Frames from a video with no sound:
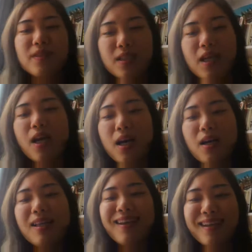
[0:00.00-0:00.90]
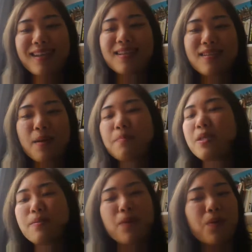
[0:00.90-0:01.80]
yeah, like some
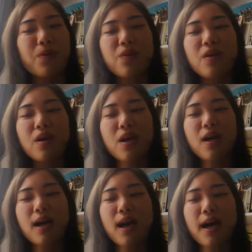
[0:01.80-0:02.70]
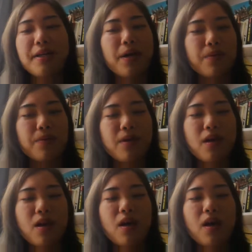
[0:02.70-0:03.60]
people I know.
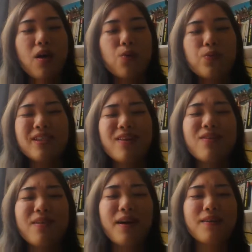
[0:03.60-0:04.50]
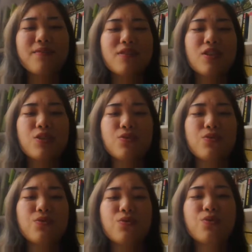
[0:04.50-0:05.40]
We don't have
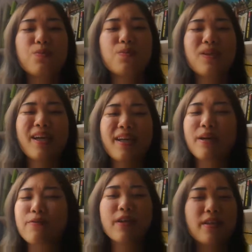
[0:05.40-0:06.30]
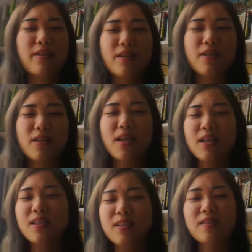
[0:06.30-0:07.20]
to plan everything
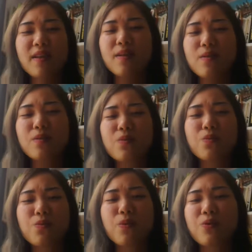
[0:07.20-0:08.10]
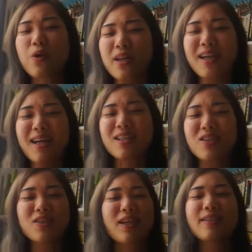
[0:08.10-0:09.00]
in detail when we get
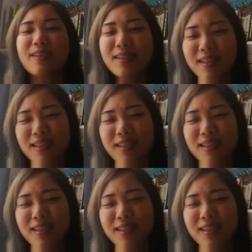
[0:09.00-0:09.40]
together.